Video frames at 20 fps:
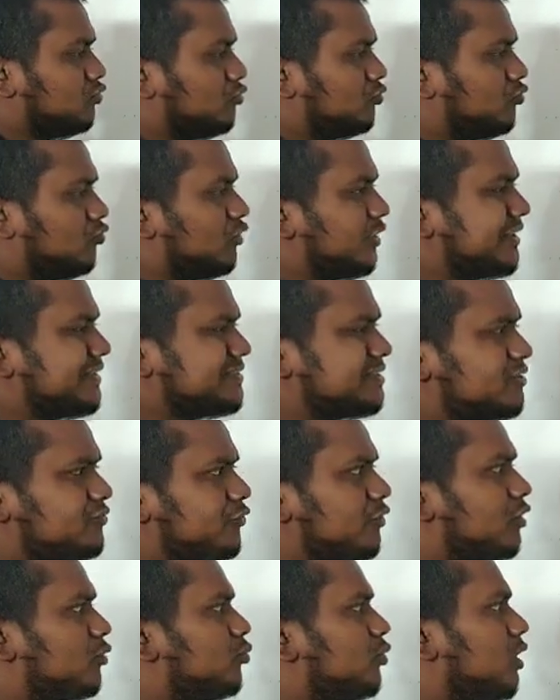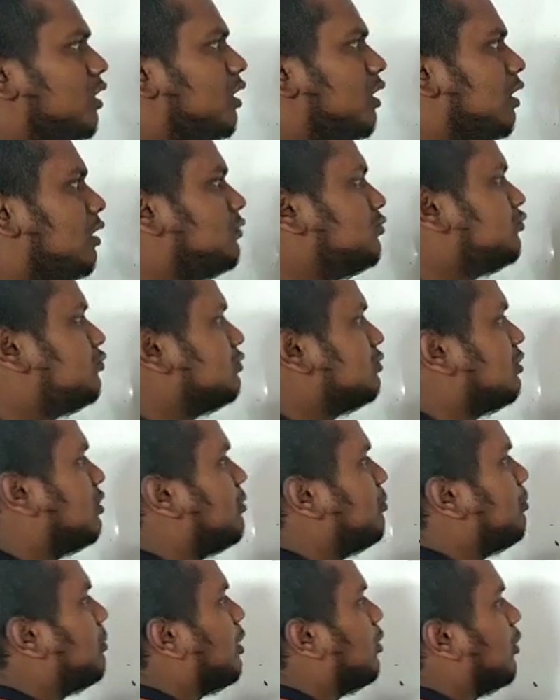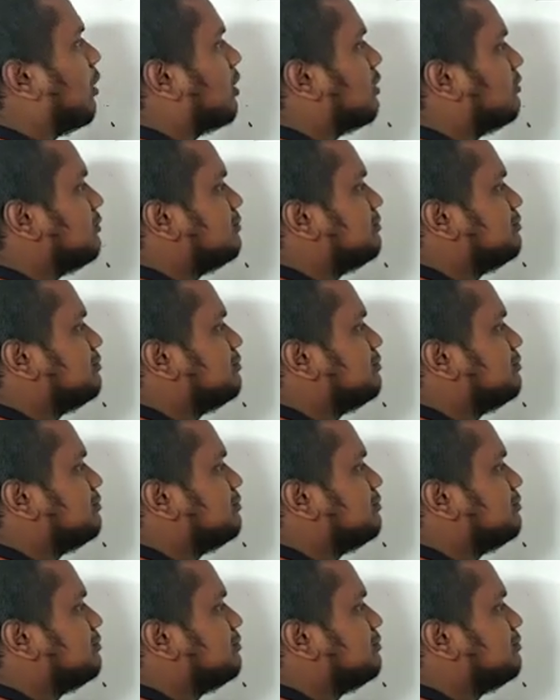what is the formula of power?